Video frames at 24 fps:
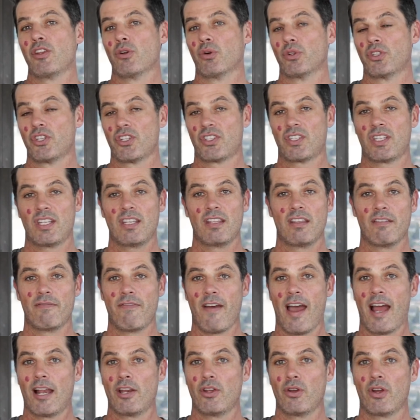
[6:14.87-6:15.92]
you'll just see the
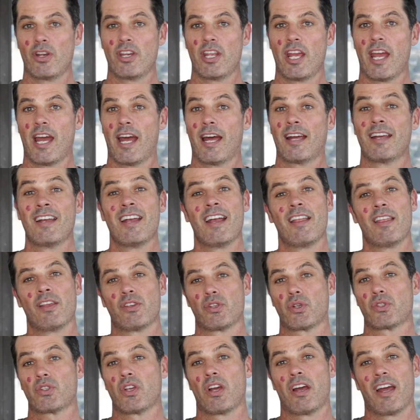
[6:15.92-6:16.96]
value in here. There's
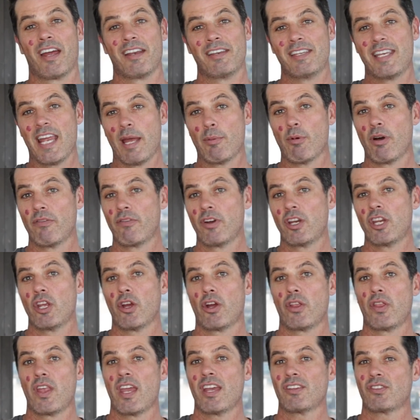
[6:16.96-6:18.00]
also a demo video
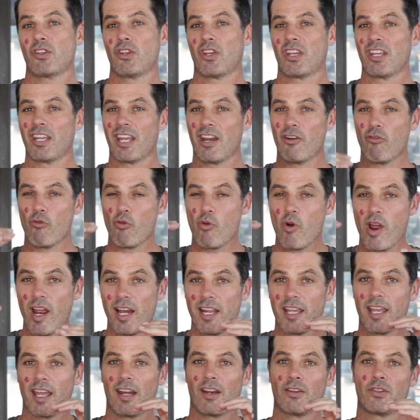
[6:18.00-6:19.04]
in there, so you can really
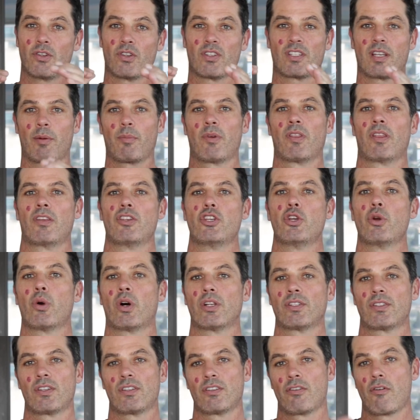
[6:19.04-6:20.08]
get into some of the
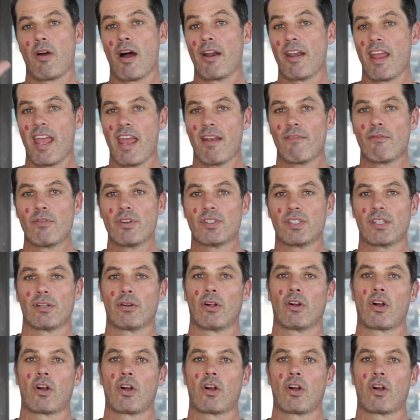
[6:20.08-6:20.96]
nuances around every single